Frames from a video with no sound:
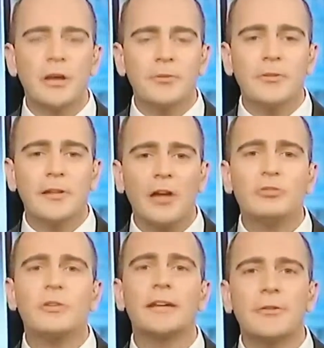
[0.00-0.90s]
into the
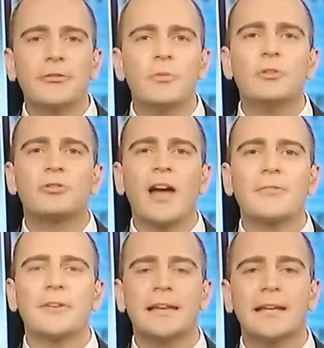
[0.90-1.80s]
country, it's human
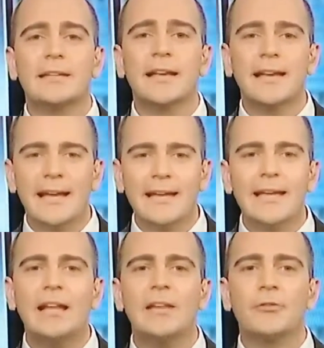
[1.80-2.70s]
trafficking. And
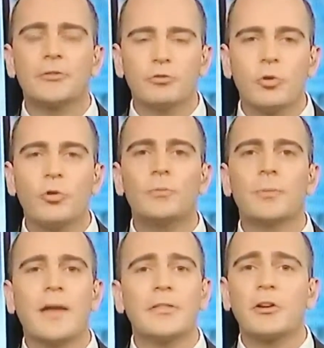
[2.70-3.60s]
again, it's controlled
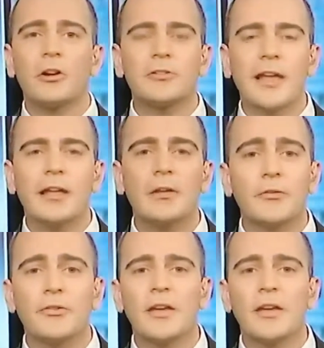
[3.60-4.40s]
by the cartels.